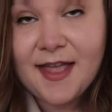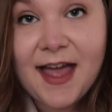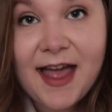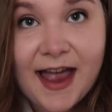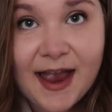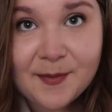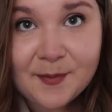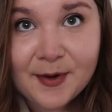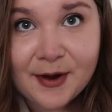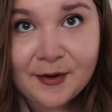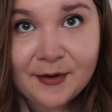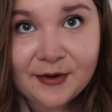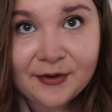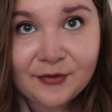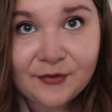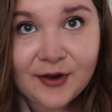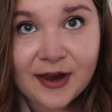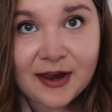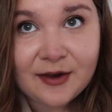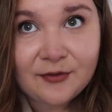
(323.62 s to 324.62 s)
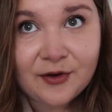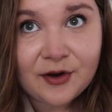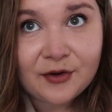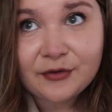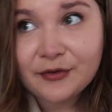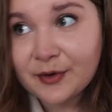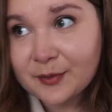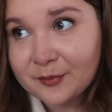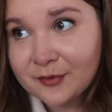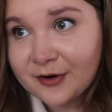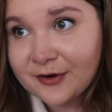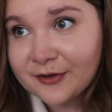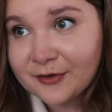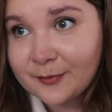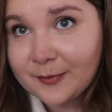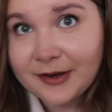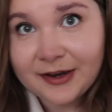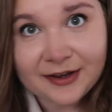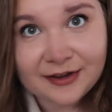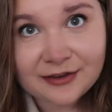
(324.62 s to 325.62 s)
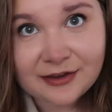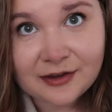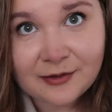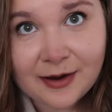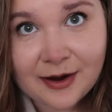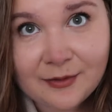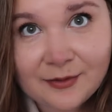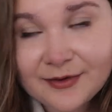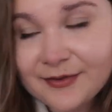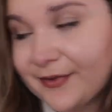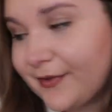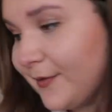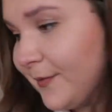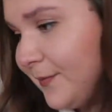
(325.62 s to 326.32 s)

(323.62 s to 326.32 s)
I'm now his favourite for approximately 2 hours.